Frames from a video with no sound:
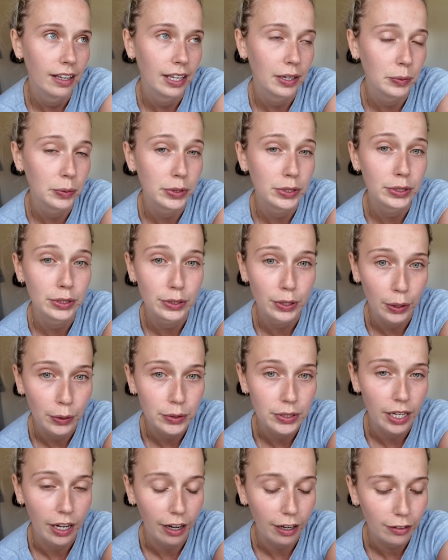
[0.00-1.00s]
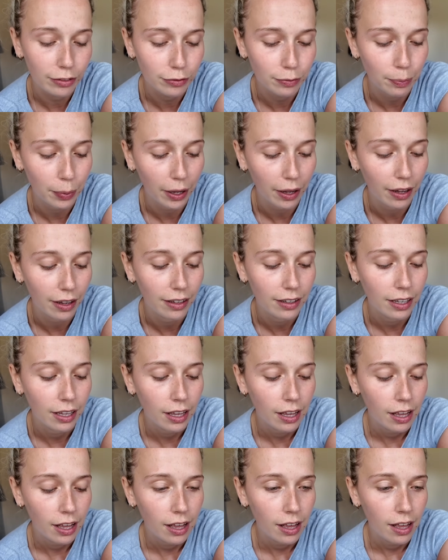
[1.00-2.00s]
It was so tough, but
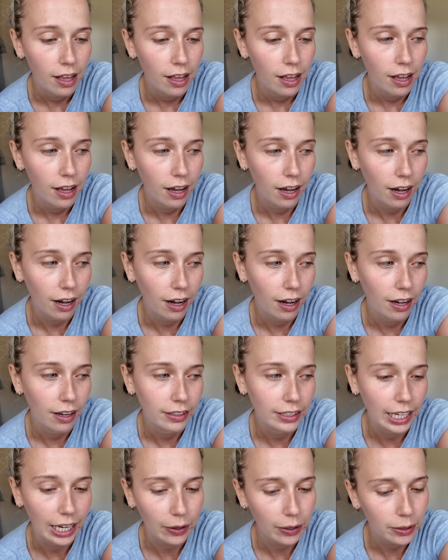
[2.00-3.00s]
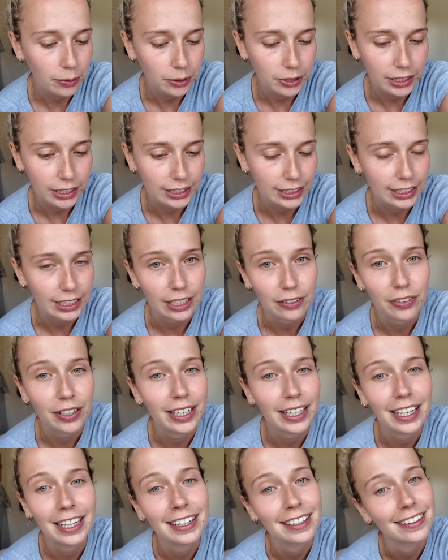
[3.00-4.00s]
now I want to see if I
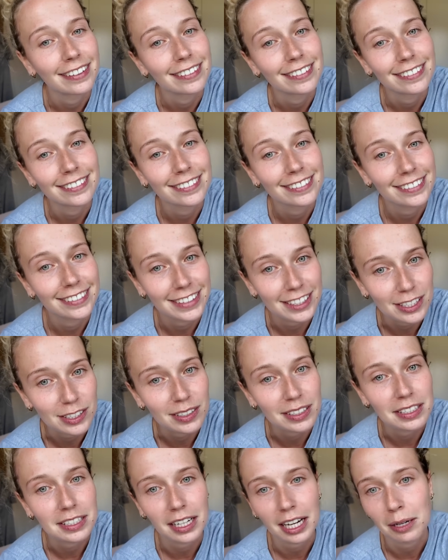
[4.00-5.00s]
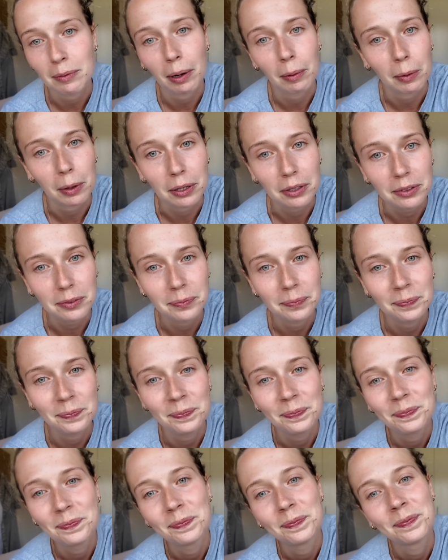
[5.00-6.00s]
can do the time I want,
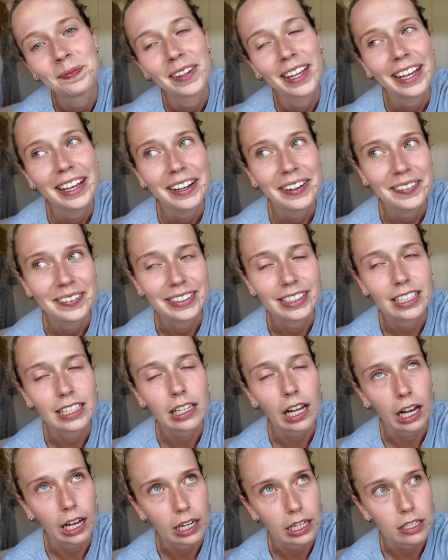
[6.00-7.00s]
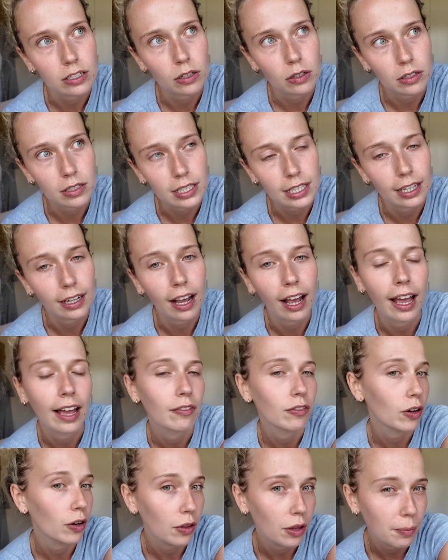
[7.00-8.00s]
which is kind of toxic. I
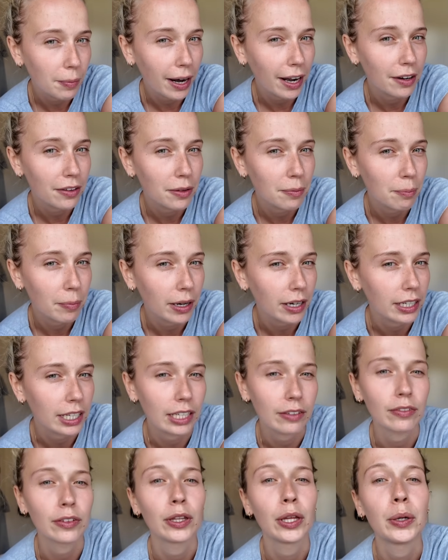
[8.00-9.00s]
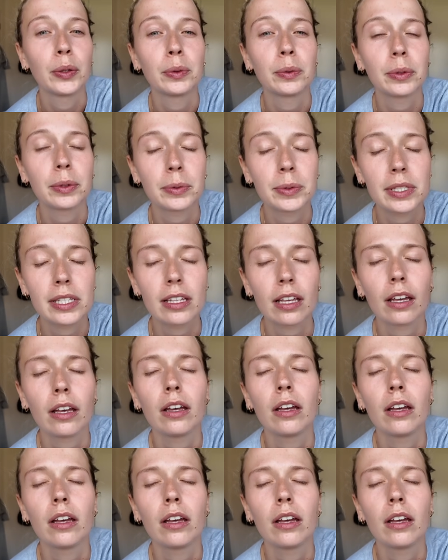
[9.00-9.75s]
have got the marathon bug, even though it was